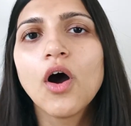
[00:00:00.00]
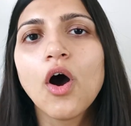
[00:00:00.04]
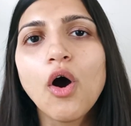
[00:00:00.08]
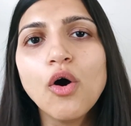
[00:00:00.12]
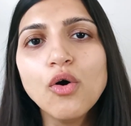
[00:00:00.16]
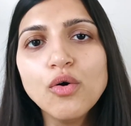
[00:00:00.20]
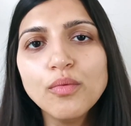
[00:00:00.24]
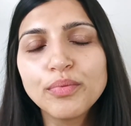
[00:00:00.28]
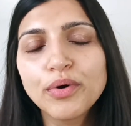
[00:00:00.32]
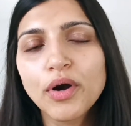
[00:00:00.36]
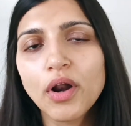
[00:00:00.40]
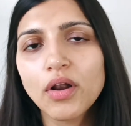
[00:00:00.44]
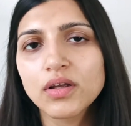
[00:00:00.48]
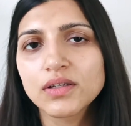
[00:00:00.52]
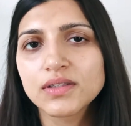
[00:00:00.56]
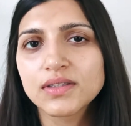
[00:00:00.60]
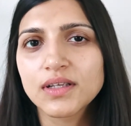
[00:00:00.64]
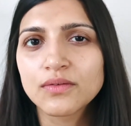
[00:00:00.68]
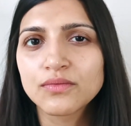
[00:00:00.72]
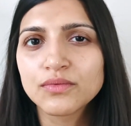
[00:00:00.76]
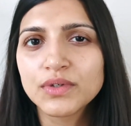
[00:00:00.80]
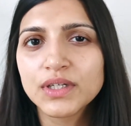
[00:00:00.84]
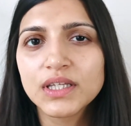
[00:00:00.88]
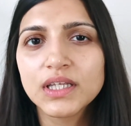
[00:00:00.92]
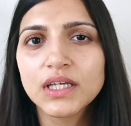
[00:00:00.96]
Oat products
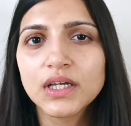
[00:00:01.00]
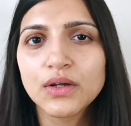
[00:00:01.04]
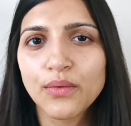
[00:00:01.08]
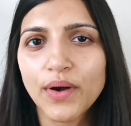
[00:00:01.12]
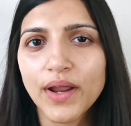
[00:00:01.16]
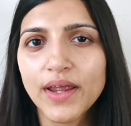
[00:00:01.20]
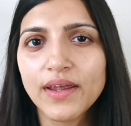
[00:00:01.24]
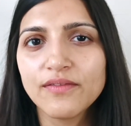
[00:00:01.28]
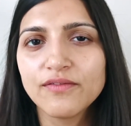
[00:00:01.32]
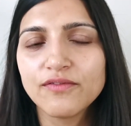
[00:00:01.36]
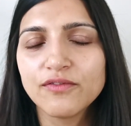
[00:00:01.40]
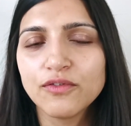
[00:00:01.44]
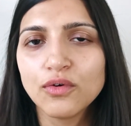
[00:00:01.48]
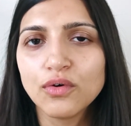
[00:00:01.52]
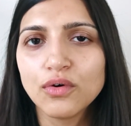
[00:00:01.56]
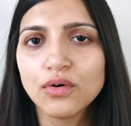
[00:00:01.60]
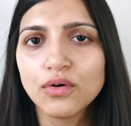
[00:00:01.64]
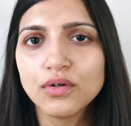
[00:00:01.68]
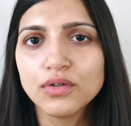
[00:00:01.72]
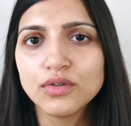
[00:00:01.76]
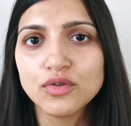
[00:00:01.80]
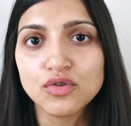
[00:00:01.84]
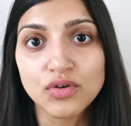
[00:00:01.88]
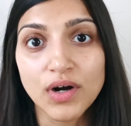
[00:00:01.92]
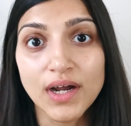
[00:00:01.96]
are really great
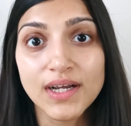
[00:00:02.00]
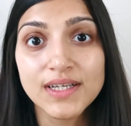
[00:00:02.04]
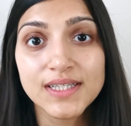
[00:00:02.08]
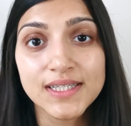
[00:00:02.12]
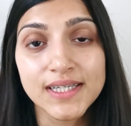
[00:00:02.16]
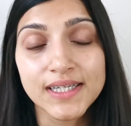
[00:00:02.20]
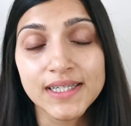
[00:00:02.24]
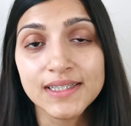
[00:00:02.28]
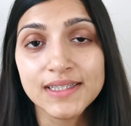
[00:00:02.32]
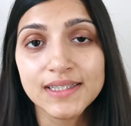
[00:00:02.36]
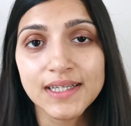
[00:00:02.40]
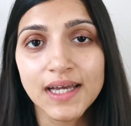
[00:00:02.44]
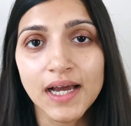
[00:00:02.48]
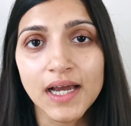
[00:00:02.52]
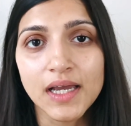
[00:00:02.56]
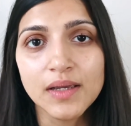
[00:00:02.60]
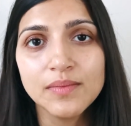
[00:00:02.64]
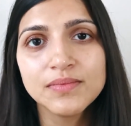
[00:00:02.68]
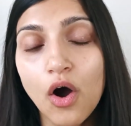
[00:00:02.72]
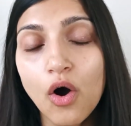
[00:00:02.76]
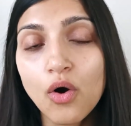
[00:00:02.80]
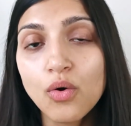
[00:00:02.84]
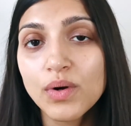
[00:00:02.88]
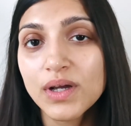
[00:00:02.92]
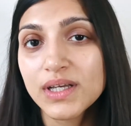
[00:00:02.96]
for dry skin types.
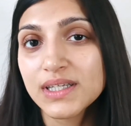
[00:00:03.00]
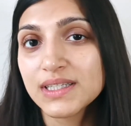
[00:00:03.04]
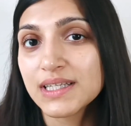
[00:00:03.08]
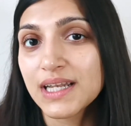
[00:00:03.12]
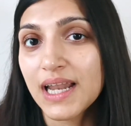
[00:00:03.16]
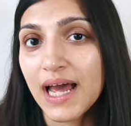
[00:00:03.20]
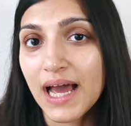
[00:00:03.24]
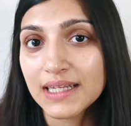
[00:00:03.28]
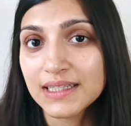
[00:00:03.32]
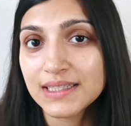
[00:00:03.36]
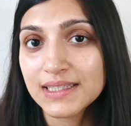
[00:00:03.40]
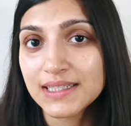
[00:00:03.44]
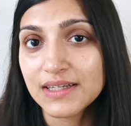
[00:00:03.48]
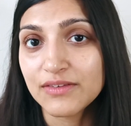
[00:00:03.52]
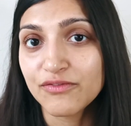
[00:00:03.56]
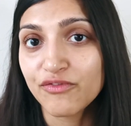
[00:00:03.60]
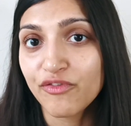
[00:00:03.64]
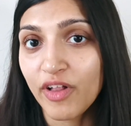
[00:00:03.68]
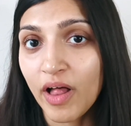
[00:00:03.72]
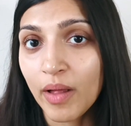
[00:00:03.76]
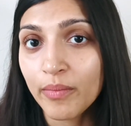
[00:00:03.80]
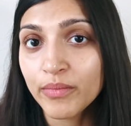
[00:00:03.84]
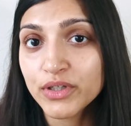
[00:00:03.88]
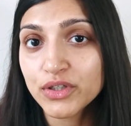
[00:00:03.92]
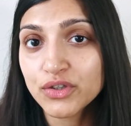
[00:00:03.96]
Oat is an
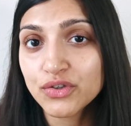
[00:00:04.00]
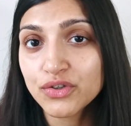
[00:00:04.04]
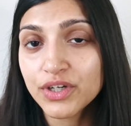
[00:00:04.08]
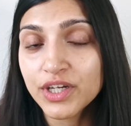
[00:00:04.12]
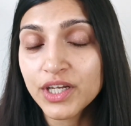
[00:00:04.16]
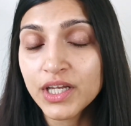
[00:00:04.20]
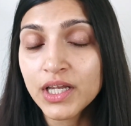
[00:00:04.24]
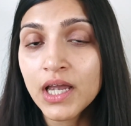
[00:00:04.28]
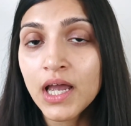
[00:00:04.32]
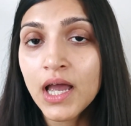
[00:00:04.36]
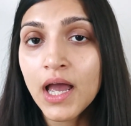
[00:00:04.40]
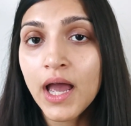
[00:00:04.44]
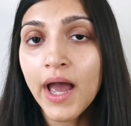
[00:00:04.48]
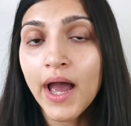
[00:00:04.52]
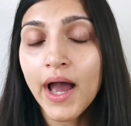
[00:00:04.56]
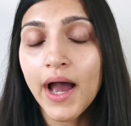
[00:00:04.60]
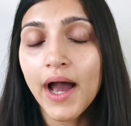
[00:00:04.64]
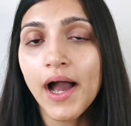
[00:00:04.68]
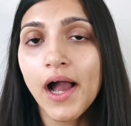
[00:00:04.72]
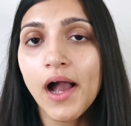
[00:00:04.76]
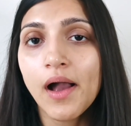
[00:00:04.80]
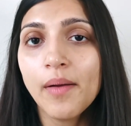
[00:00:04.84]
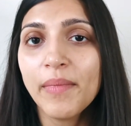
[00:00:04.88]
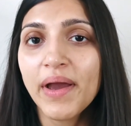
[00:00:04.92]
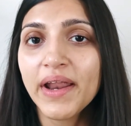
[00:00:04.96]
anti-inflammatory,
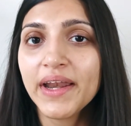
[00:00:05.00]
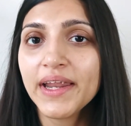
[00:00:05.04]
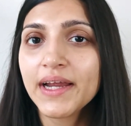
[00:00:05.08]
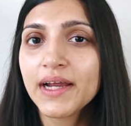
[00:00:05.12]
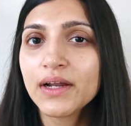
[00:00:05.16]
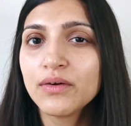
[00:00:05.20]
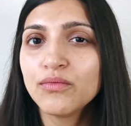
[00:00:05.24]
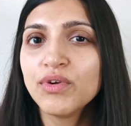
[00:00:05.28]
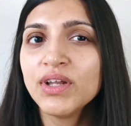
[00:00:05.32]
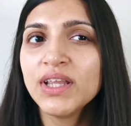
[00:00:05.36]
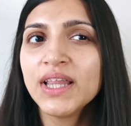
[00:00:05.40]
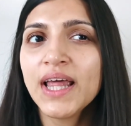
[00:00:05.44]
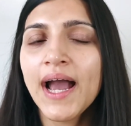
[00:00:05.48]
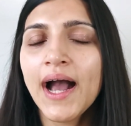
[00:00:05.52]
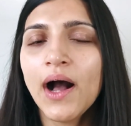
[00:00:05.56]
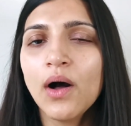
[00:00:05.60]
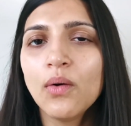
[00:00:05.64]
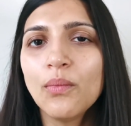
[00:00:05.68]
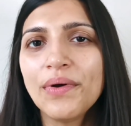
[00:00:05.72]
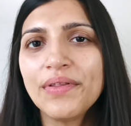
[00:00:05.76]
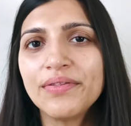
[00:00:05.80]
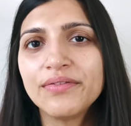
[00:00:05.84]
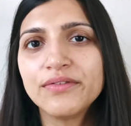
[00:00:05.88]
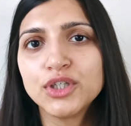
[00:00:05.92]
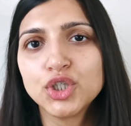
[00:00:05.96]
and it can really help
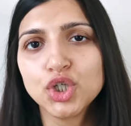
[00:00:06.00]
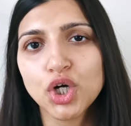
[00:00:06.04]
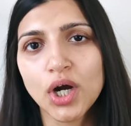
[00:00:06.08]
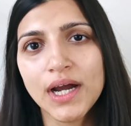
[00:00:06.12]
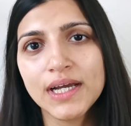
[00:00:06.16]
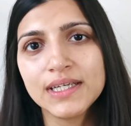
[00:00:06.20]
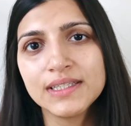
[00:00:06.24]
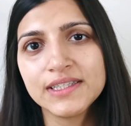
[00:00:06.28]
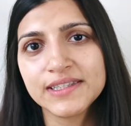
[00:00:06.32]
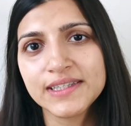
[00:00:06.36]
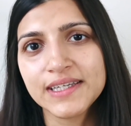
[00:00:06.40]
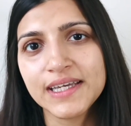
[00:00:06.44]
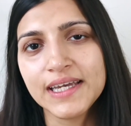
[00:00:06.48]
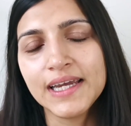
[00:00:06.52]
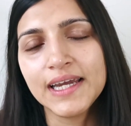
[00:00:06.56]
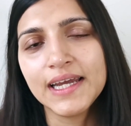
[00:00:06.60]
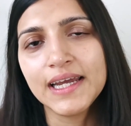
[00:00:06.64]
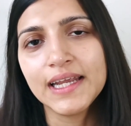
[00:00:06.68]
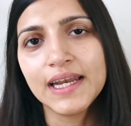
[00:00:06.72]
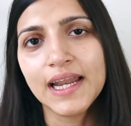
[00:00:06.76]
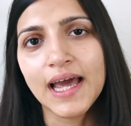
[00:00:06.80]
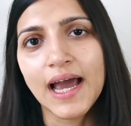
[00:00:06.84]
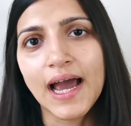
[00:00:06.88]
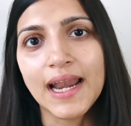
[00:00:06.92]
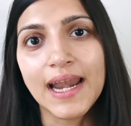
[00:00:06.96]
with dry
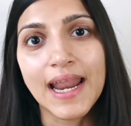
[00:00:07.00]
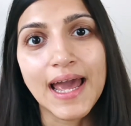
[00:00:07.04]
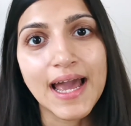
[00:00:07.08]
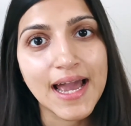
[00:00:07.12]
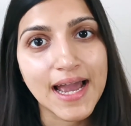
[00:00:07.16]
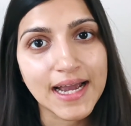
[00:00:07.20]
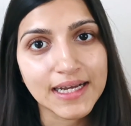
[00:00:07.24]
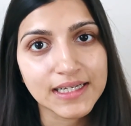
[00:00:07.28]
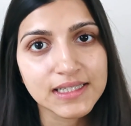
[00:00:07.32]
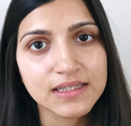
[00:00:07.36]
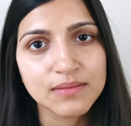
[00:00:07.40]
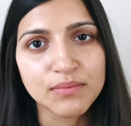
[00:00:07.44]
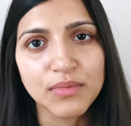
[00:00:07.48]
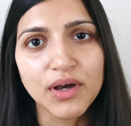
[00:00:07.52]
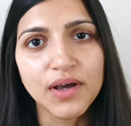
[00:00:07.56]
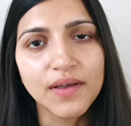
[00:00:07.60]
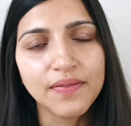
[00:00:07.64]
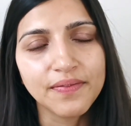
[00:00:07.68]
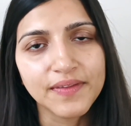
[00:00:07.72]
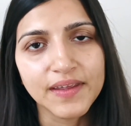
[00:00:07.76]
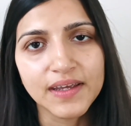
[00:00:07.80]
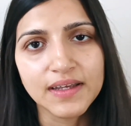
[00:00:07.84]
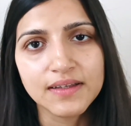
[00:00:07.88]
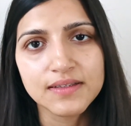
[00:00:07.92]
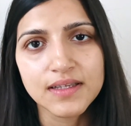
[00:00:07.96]
skin and eczema
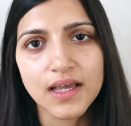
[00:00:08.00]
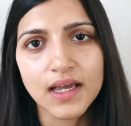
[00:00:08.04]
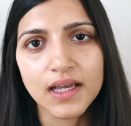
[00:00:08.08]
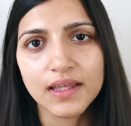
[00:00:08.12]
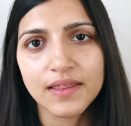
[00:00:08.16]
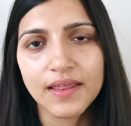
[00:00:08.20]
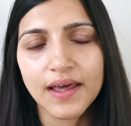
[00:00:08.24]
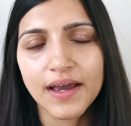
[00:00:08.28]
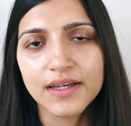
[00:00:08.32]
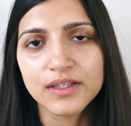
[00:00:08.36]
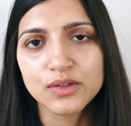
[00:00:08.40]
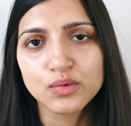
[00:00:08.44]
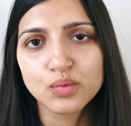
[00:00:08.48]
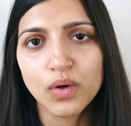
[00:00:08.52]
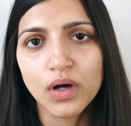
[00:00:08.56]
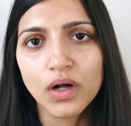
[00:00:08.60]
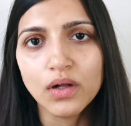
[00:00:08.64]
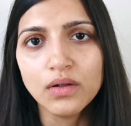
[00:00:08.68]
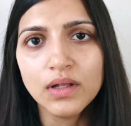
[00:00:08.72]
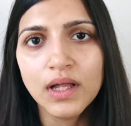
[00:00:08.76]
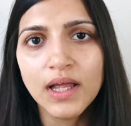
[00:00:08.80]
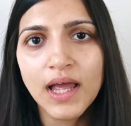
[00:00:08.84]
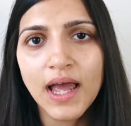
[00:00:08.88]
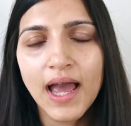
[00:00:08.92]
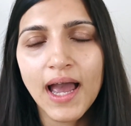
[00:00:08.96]
and things like that as
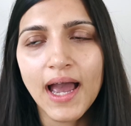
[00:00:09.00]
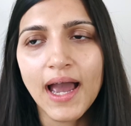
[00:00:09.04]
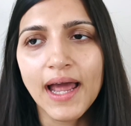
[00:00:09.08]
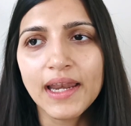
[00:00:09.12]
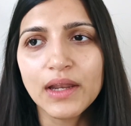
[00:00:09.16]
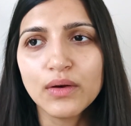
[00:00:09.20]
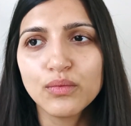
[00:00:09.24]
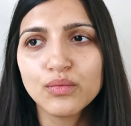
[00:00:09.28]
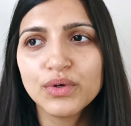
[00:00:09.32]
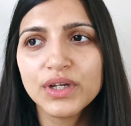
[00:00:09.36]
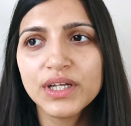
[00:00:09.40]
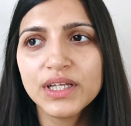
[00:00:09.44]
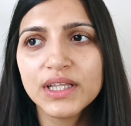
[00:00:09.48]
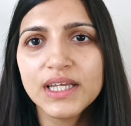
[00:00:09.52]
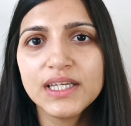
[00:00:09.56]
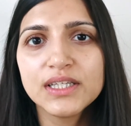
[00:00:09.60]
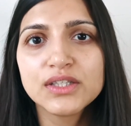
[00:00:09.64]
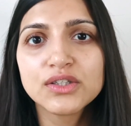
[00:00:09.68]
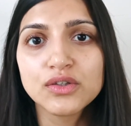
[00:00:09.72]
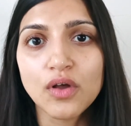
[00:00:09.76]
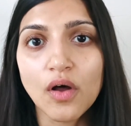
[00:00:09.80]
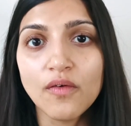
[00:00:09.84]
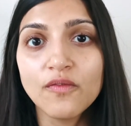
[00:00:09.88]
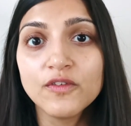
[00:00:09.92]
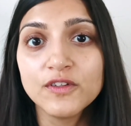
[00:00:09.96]
well, and it really
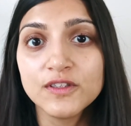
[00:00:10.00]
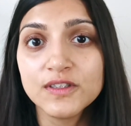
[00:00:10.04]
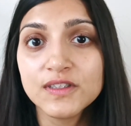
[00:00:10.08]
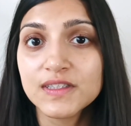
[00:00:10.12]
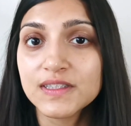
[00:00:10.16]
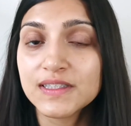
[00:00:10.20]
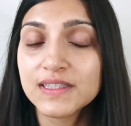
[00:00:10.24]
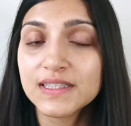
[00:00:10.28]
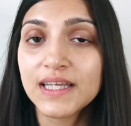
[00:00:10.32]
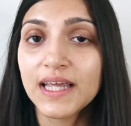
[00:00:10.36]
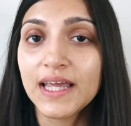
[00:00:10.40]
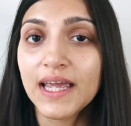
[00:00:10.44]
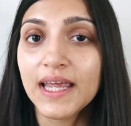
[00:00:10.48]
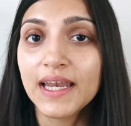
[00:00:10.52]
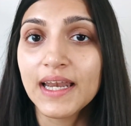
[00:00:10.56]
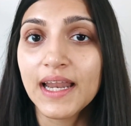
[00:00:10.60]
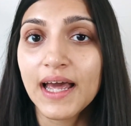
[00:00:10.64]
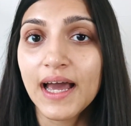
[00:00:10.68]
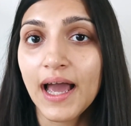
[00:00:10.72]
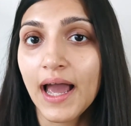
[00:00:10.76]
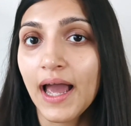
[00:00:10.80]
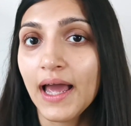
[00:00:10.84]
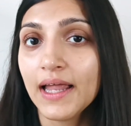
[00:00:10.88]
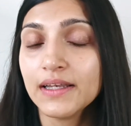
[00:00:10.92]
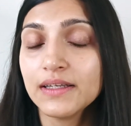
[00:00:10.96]
softens the skin
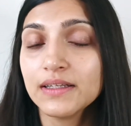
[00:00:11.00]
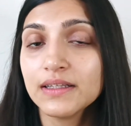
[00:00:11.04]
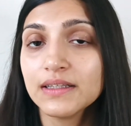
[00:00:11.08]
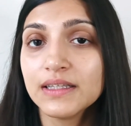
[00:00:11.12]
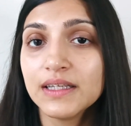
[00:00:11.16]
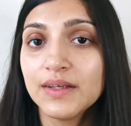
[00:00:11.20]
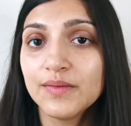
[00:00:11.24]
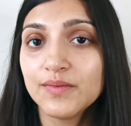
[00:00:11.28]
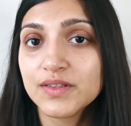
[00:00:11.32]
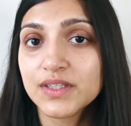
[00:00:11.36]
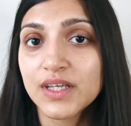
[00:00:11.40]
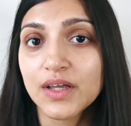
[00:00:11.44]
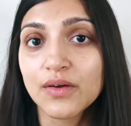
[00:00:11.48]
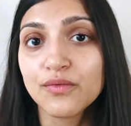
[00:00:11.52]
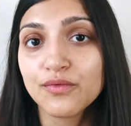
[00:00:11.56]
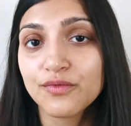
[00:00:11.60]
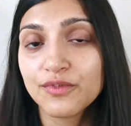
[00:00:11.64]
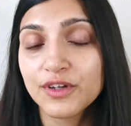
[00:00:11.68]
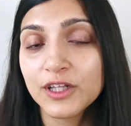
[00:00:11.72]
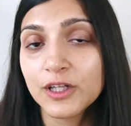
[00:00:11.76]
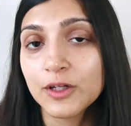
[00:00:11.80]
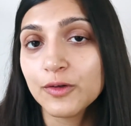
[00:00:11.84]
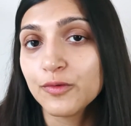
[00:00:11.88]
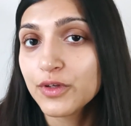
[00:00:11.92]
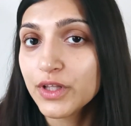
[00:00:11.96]
and leaves it
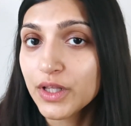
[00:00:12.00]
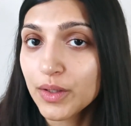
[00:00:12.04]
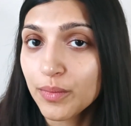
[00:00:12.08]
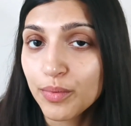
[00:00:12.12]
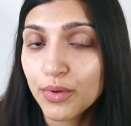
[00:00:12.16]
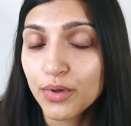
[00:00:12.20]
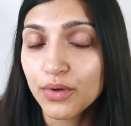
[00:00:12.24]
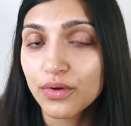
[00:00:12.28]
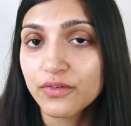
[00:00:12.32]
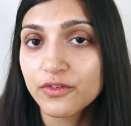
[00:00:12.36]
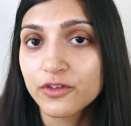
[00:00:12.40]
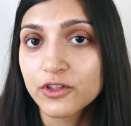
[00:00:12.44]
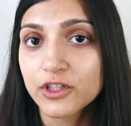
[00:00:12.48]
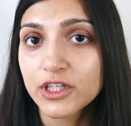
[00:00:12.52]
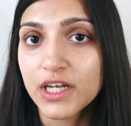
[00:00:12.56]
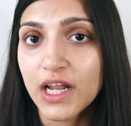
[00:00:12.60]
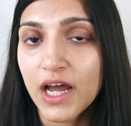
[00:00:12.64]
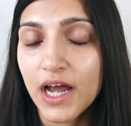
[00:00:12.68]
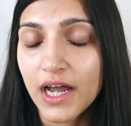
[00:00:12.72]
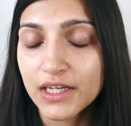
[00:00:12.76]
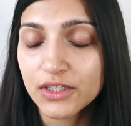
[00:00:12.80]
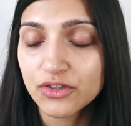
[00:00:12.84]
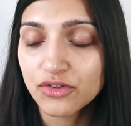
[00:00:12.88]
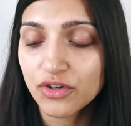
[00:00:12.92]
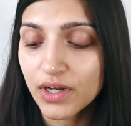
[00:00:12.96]
feeling really beautiful and
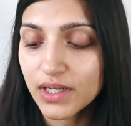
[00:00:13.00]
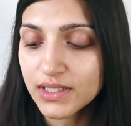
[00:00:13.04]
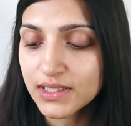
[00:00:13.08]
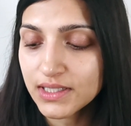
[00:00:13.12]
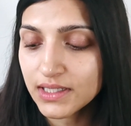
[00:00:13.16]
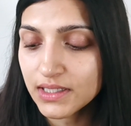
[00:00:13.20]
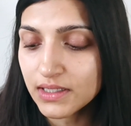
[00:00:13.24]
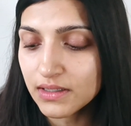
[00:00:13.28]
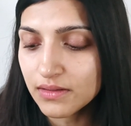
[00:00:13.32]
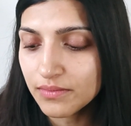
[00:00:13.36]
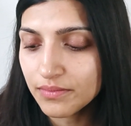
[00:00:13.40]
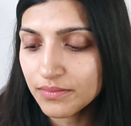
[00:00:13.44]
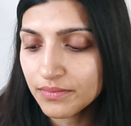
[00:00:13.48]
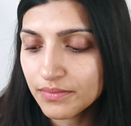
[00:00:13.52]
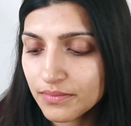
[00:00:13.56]
hydrated.